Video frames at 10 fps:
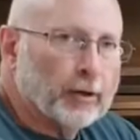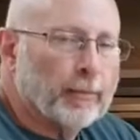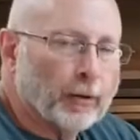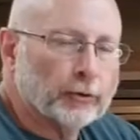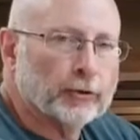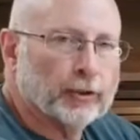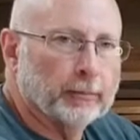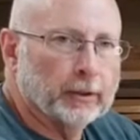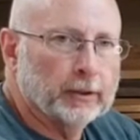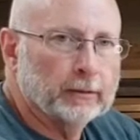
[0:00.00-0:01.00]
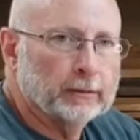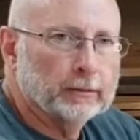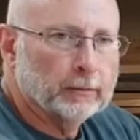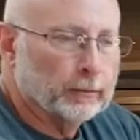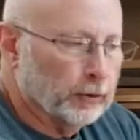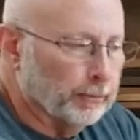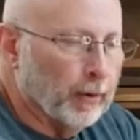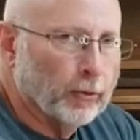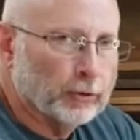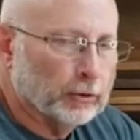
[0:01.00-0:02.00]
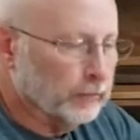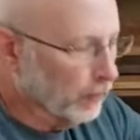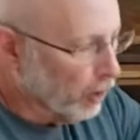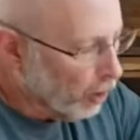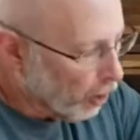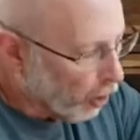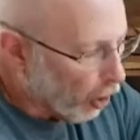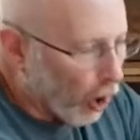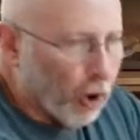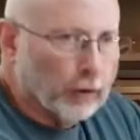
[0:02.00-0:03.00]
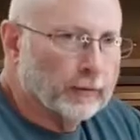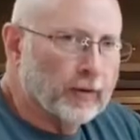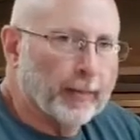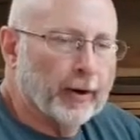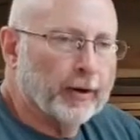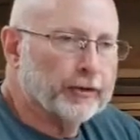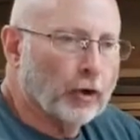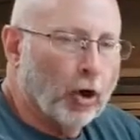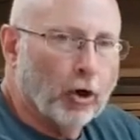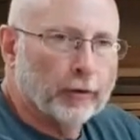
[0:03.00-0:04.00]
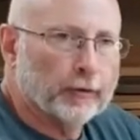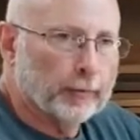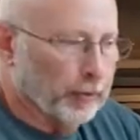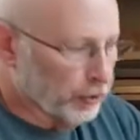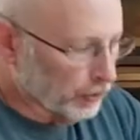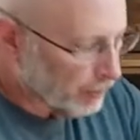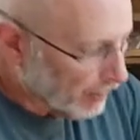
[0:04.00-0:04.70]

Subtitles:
motor assembly, the motor, all of the bearings, all of the bushings.